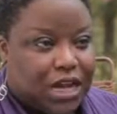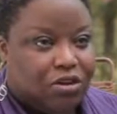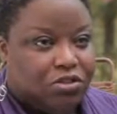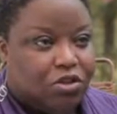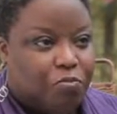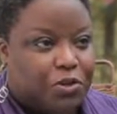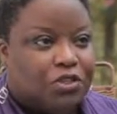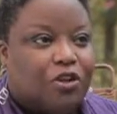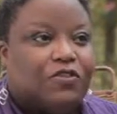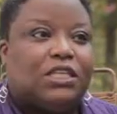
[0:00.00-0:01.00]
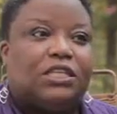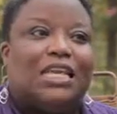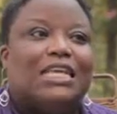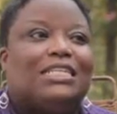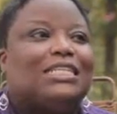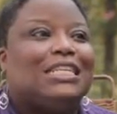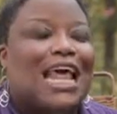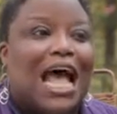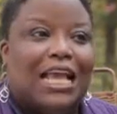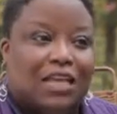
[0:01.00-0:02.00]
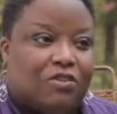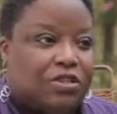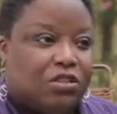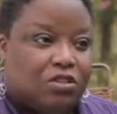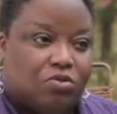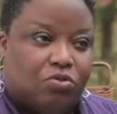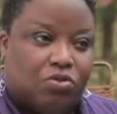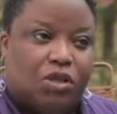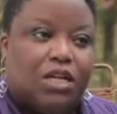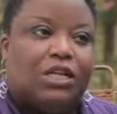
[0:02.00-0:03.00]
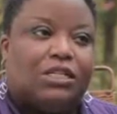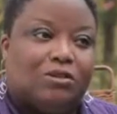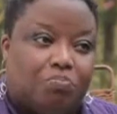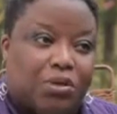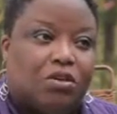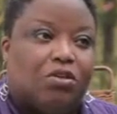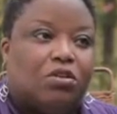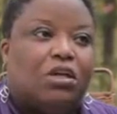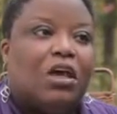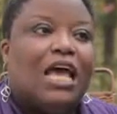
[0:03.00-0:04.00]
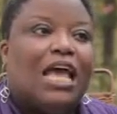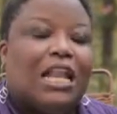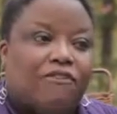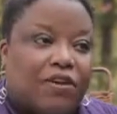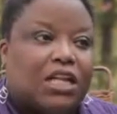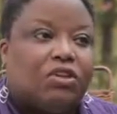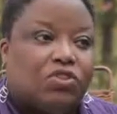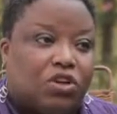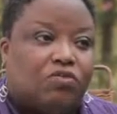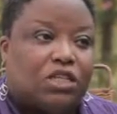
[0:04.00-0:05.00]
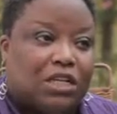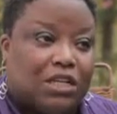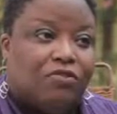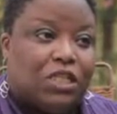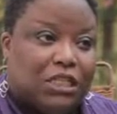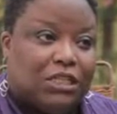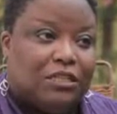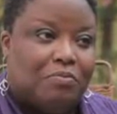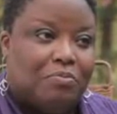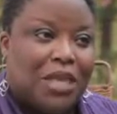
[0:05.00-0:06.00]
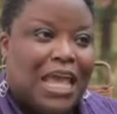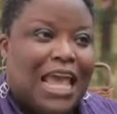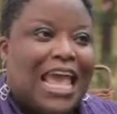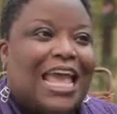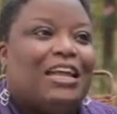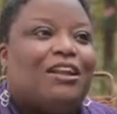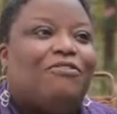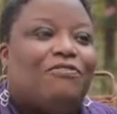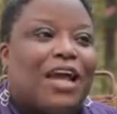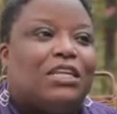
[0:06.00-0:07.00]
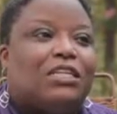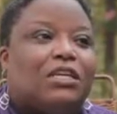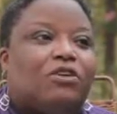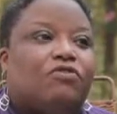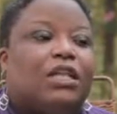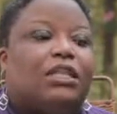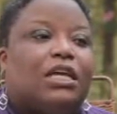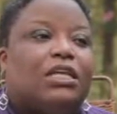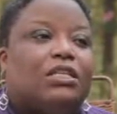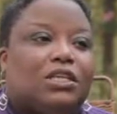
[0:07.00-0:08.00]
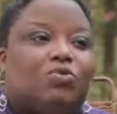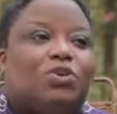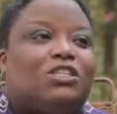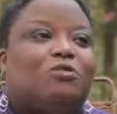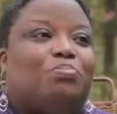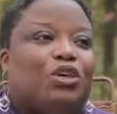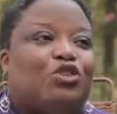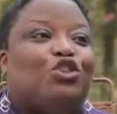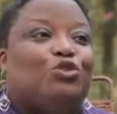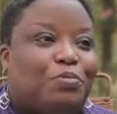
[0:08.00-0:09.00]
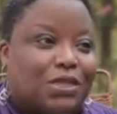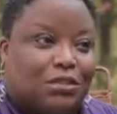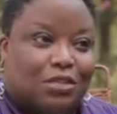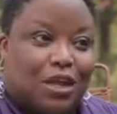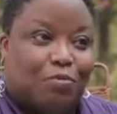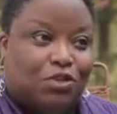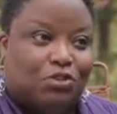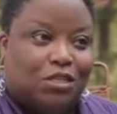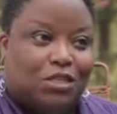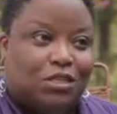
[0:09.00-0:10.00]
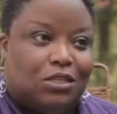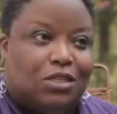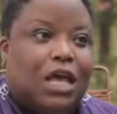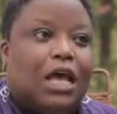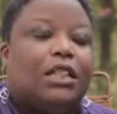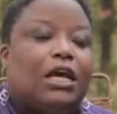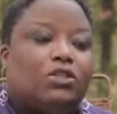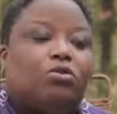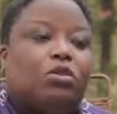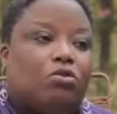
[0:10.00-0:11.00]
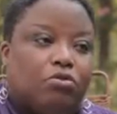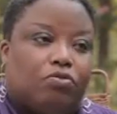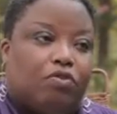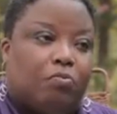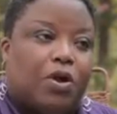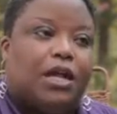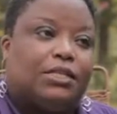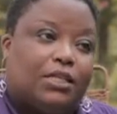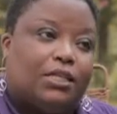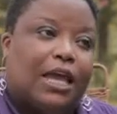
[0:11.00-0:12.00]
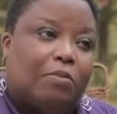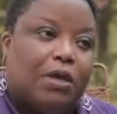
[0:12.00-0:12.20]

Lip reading: our scope of services, it did not give us the tools we needed to build an effective service delivery system and an effective lens in which to build new business opportunities. And that's where the Growth River process came in.